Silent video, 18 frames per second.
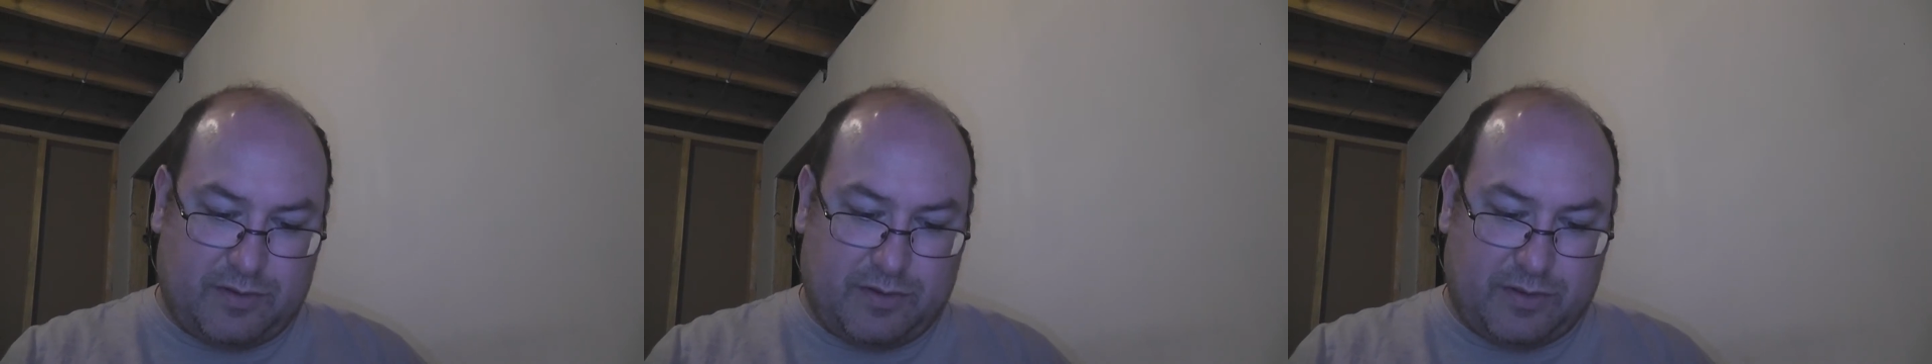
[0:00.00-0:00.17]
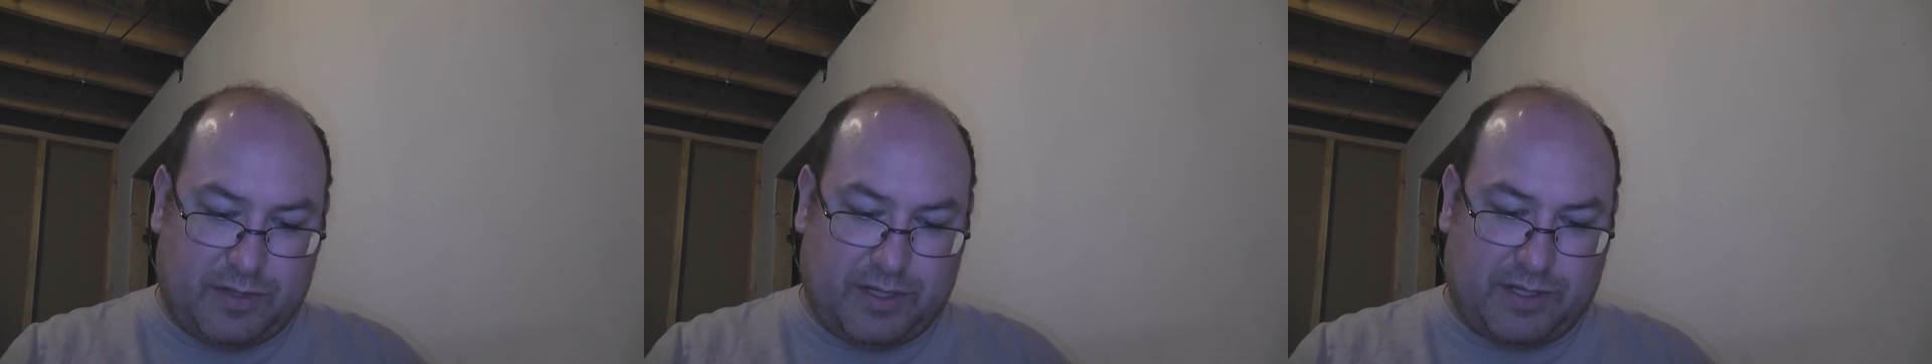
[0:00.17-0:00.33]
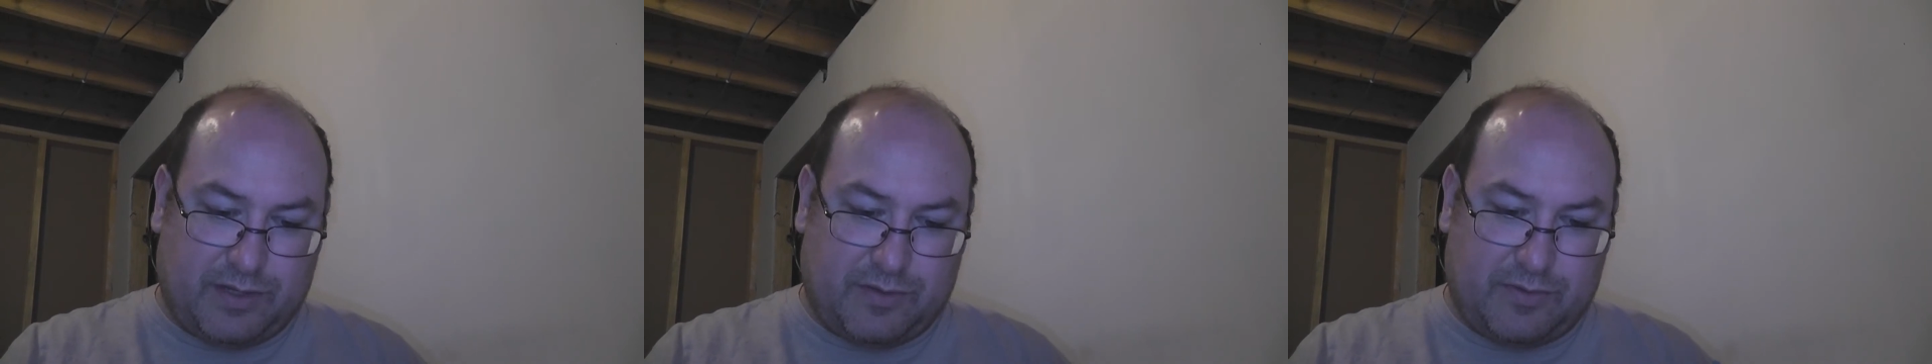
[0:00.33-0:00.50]
Well,
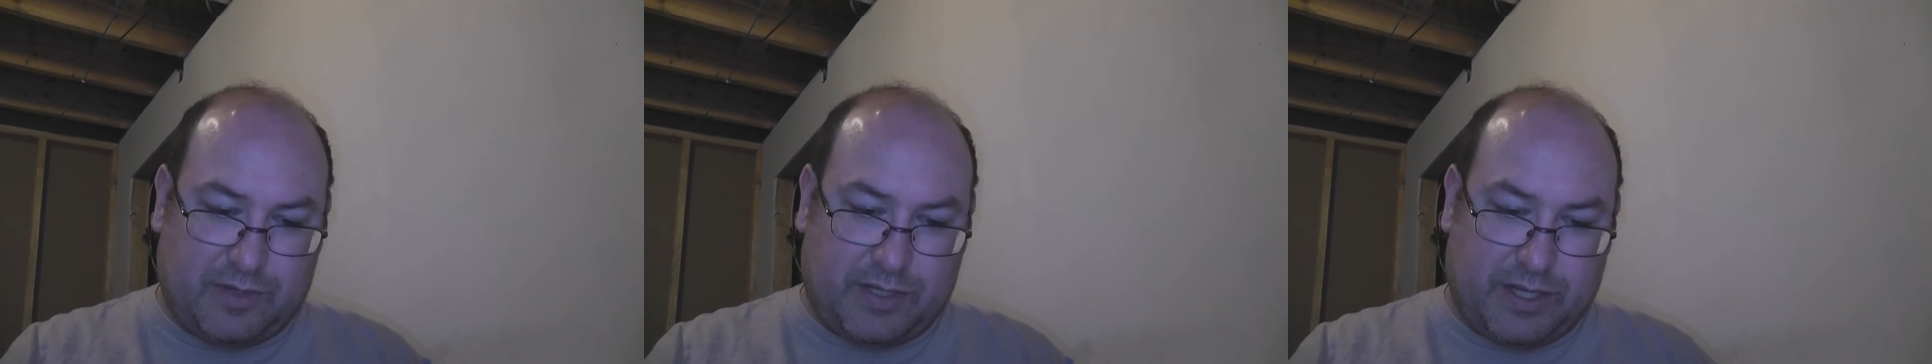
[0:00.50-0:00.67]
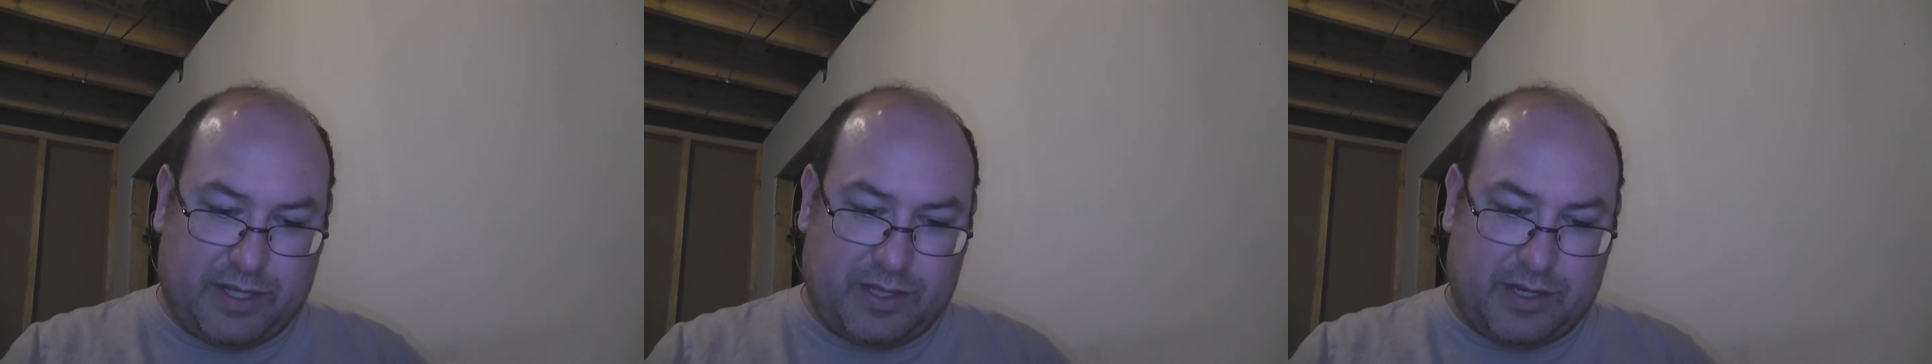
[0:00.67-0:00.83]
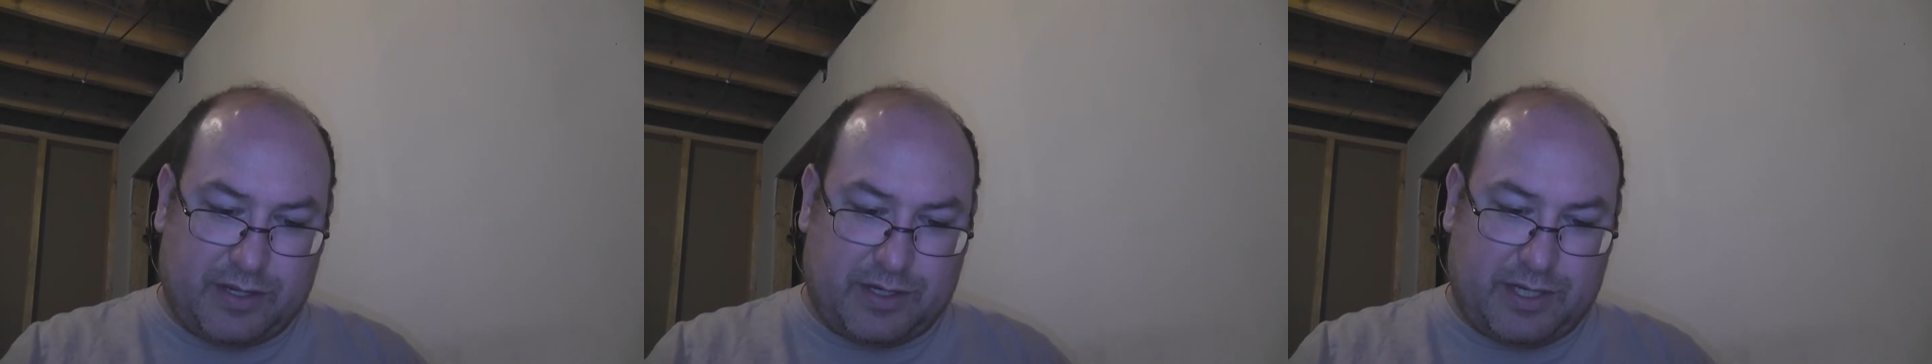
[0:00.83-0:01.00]
this is really
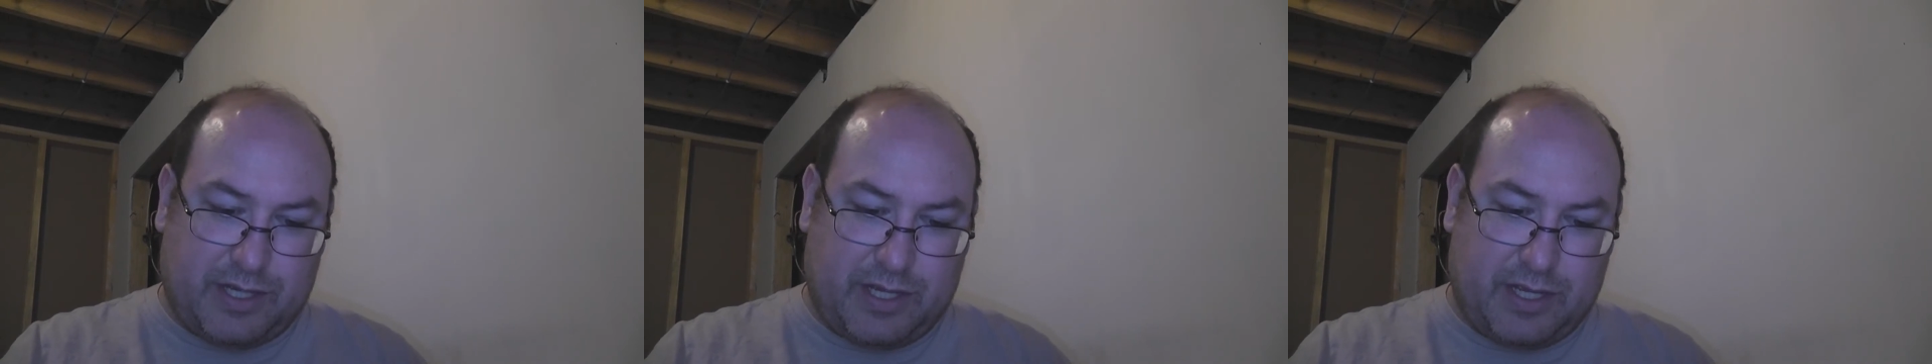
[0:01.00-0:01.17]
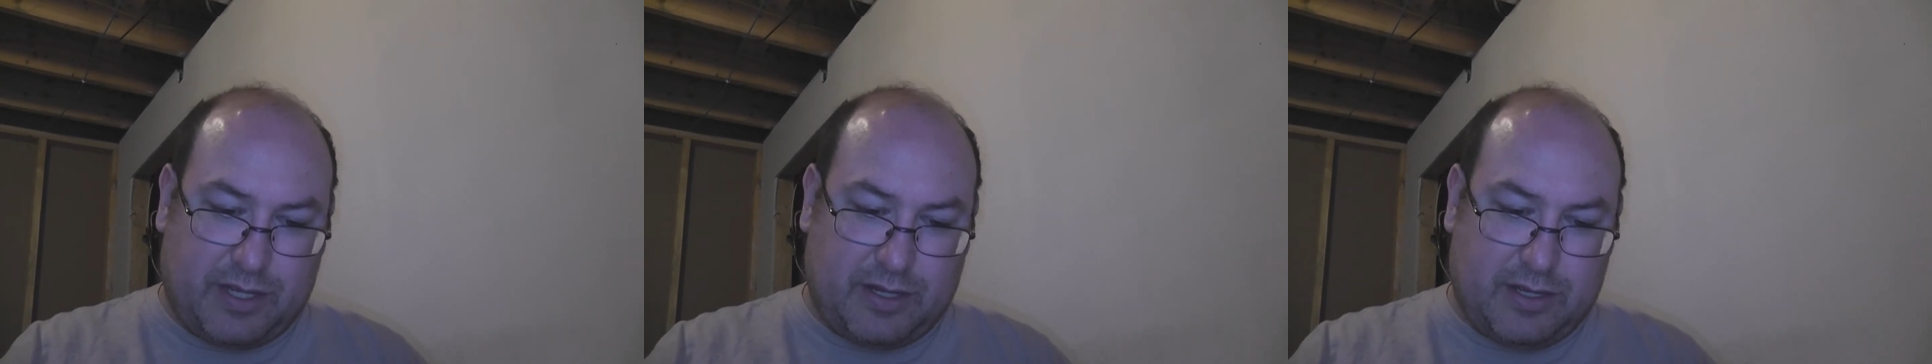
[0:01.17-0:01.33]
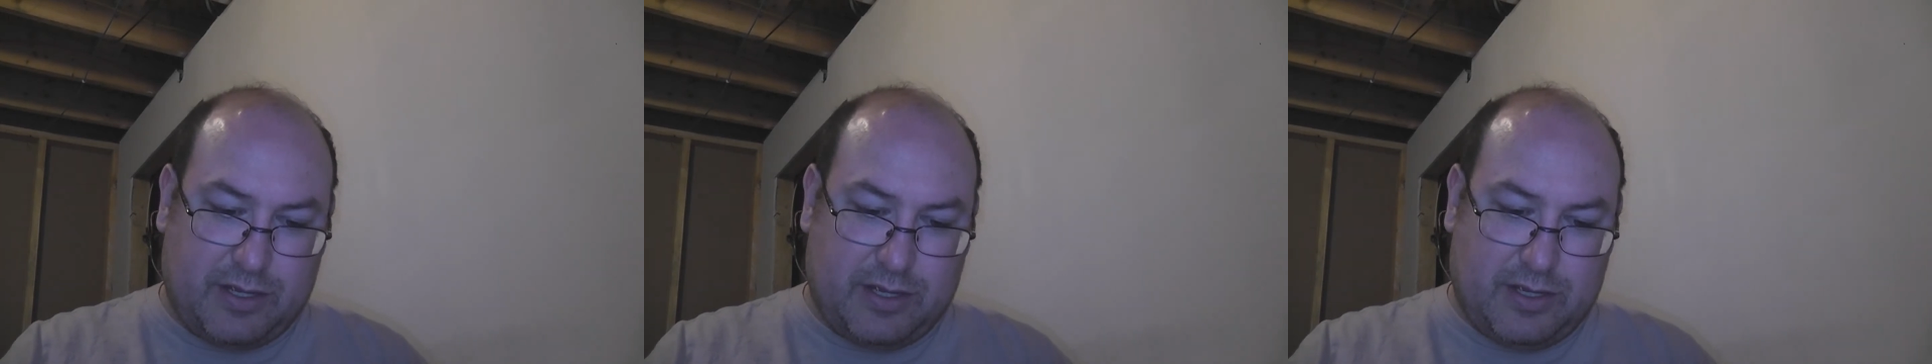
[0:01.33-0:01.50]
in there
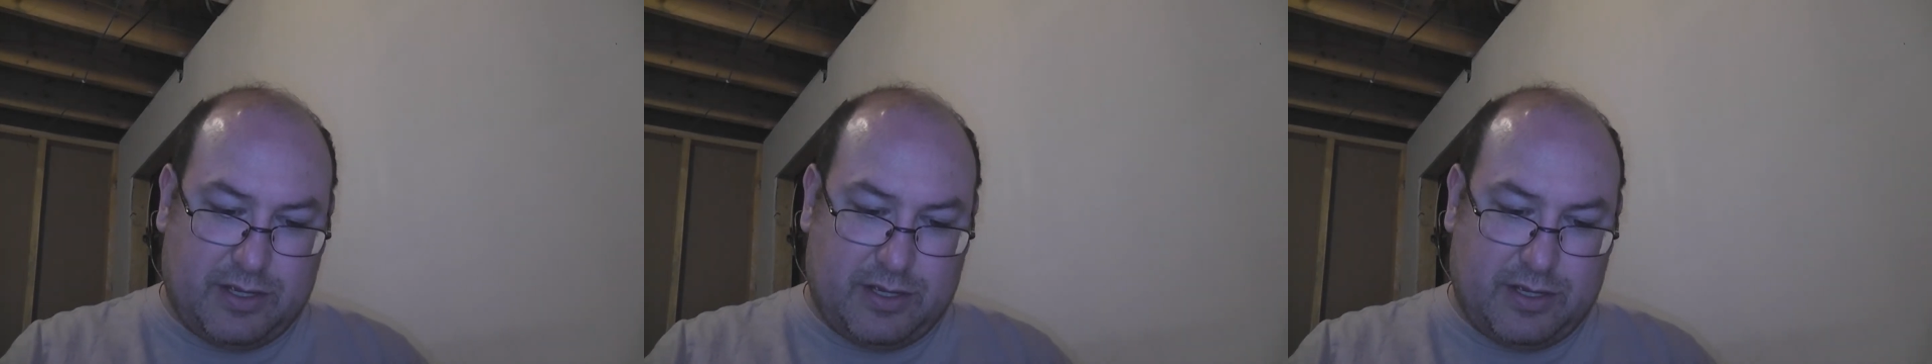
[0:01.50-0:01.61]
tight.